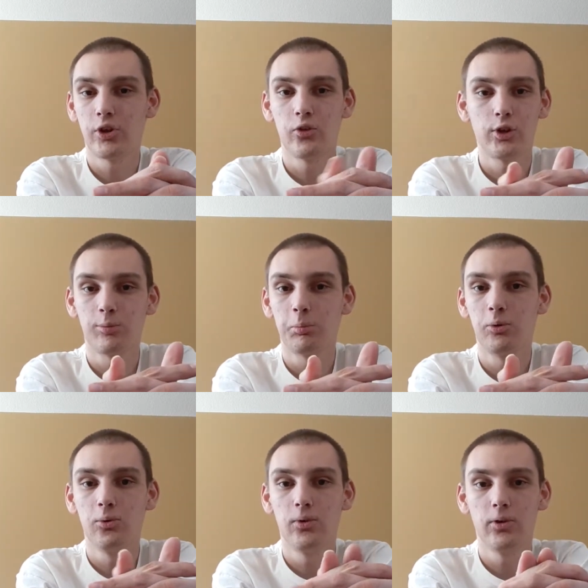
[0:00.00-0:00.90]
has like a
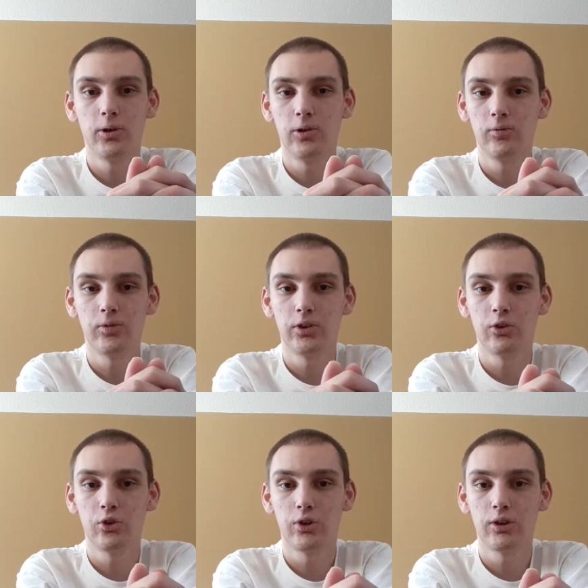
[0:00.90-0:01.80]
pool area,
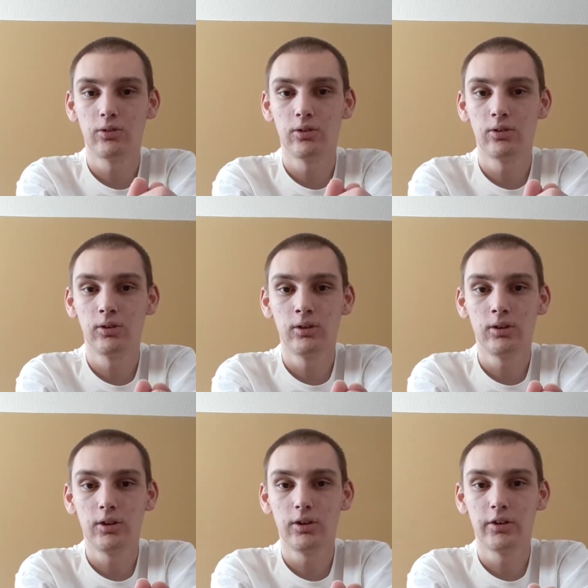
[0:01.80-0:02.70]
fitness center,
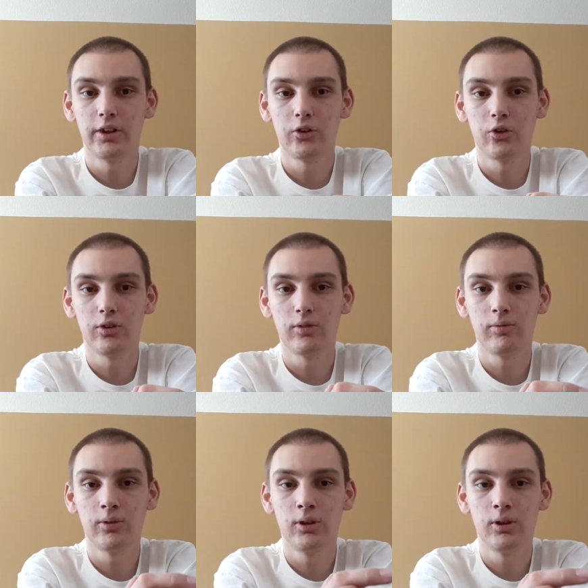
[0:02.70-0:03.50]
all that stuff.